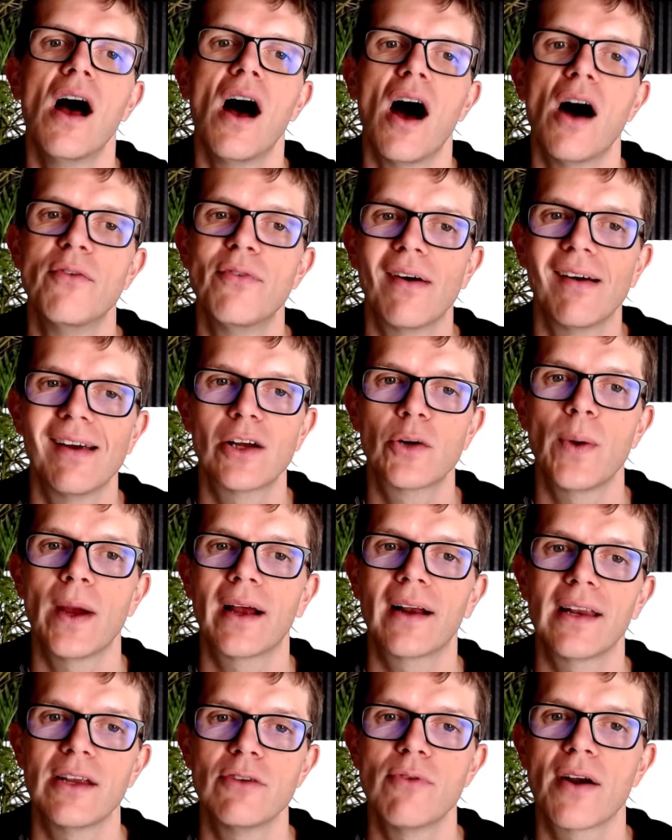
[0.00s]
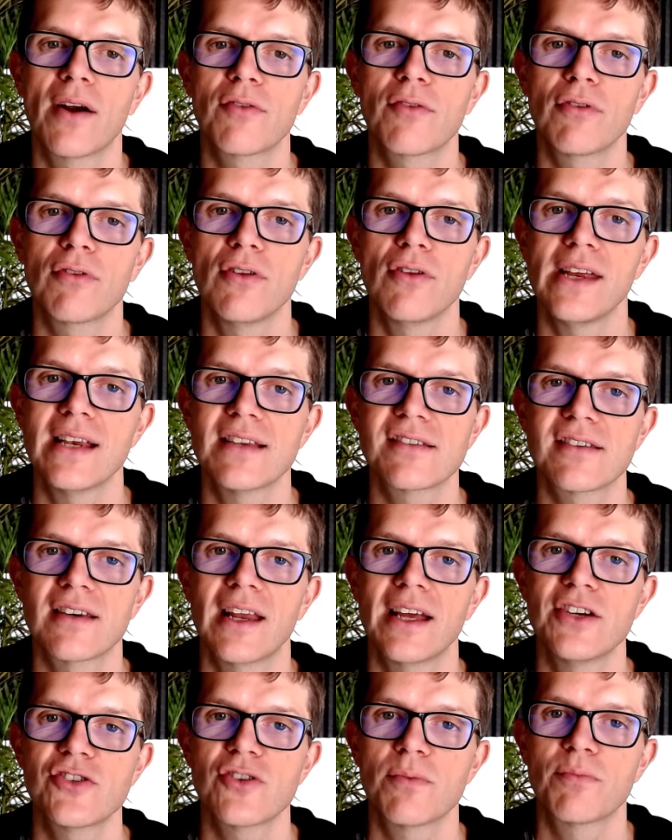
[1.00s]
I'll very quickly run through the
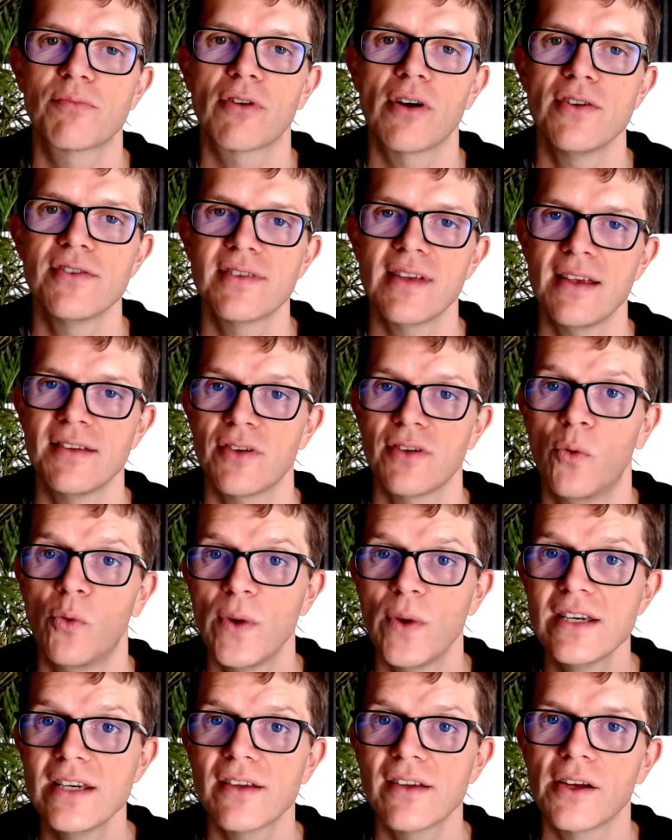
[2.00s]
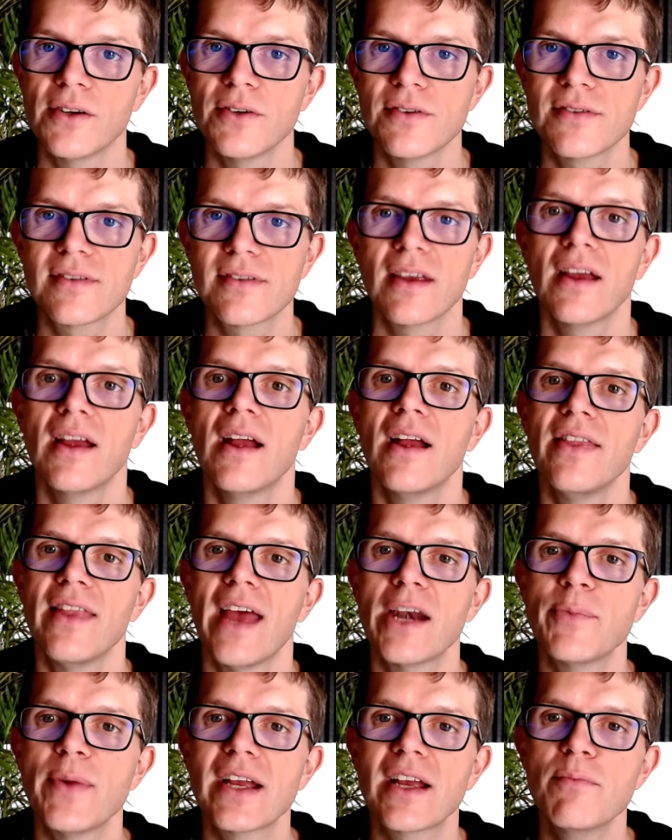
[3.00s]
installation process on Windows,
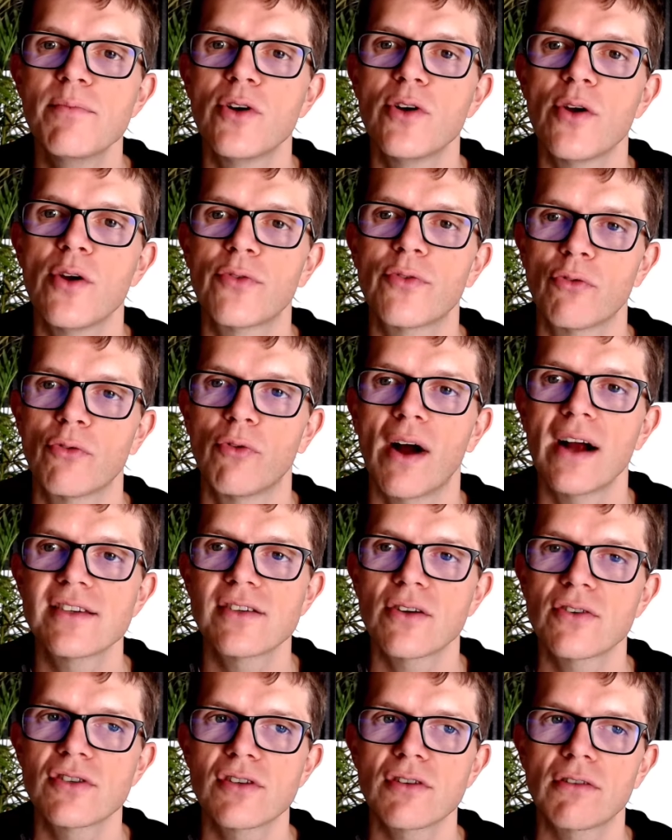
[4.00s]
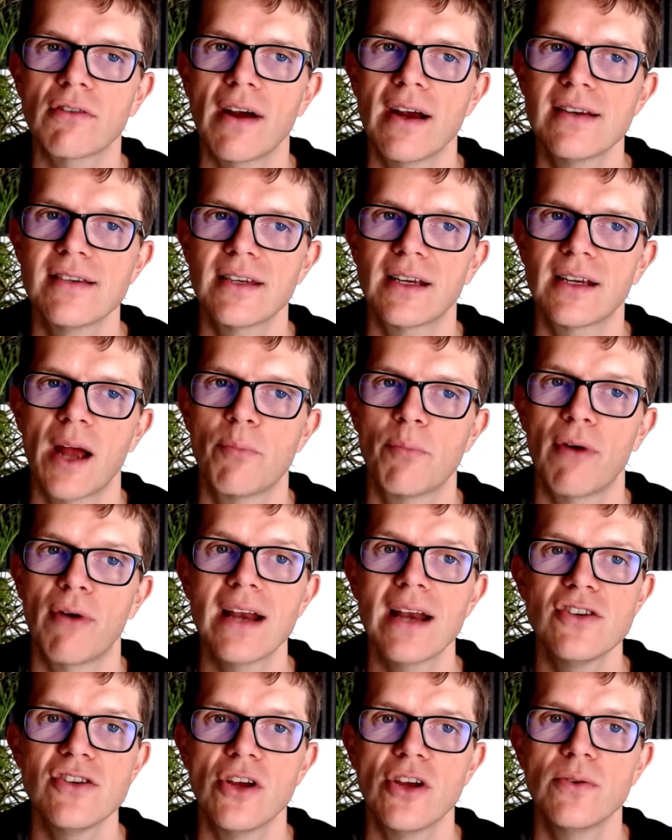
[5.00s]
then we can move right on to creating a
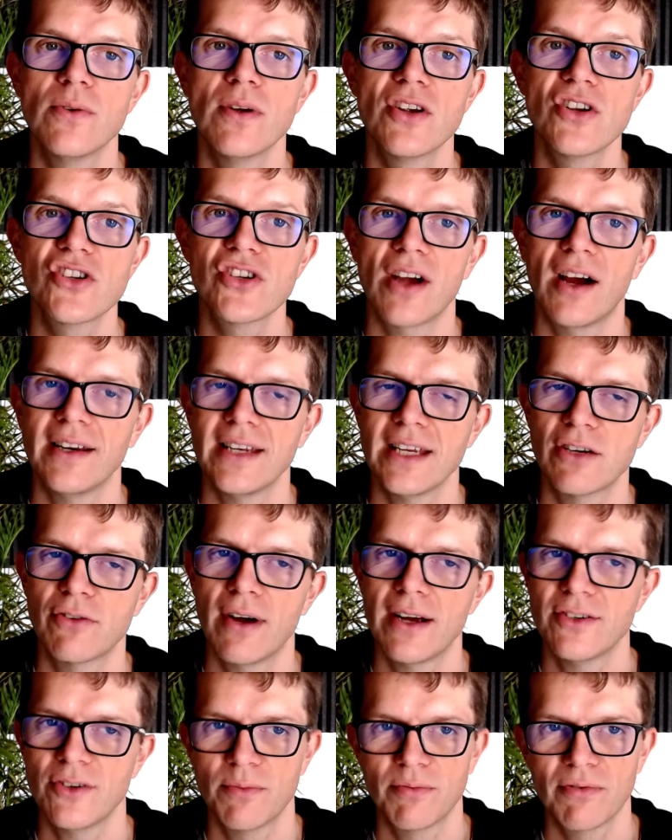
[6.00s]
brand new shiny Gradle